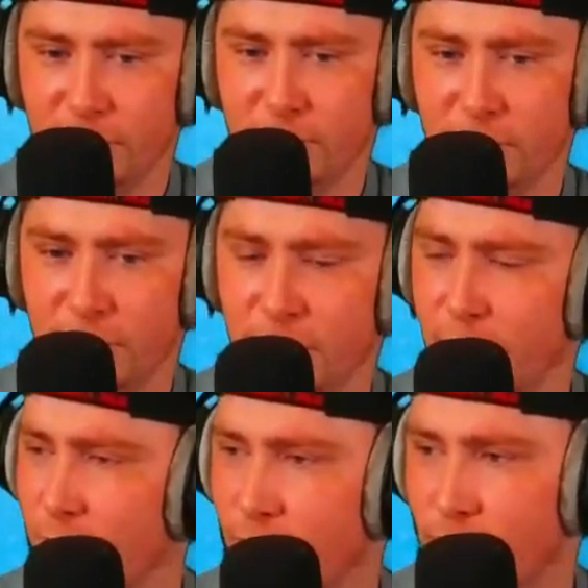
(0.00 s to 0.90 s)

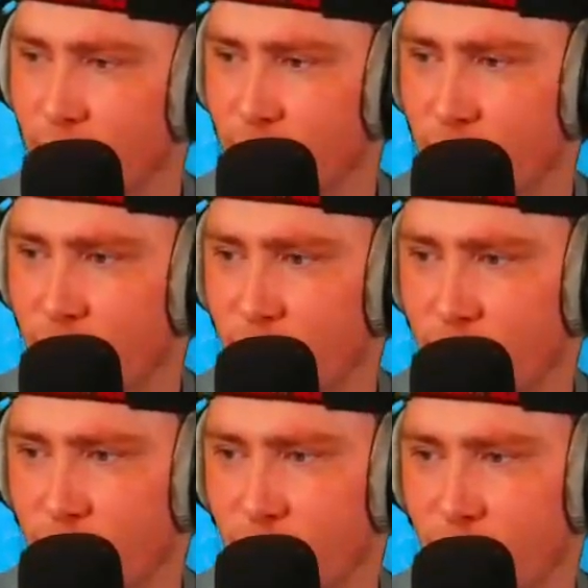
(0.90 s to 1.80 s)

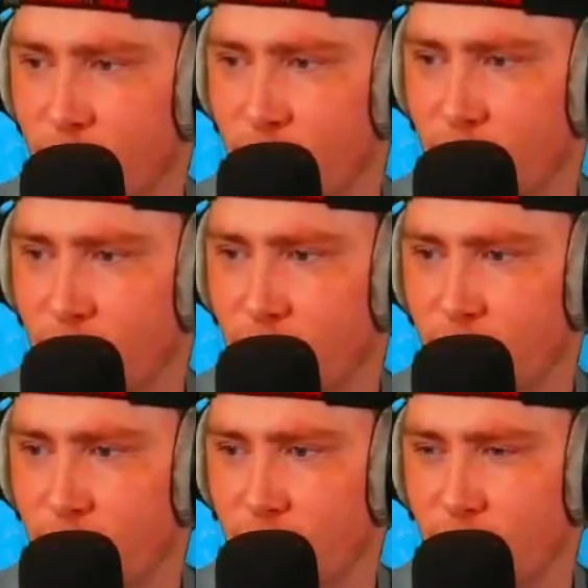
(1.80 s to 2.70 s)

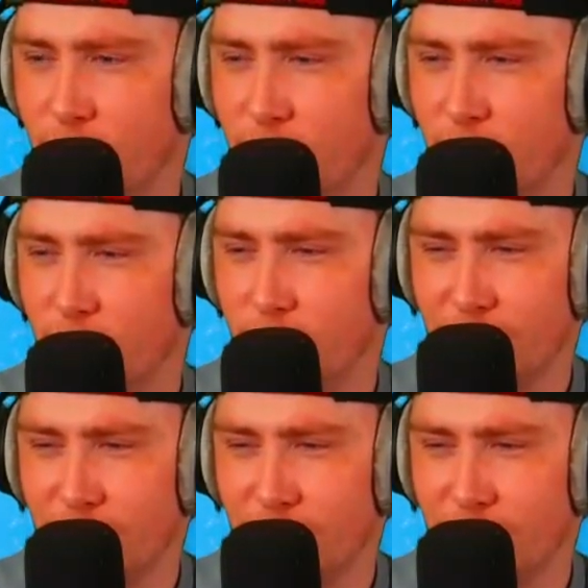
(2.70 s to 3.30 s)
Nobody speaks.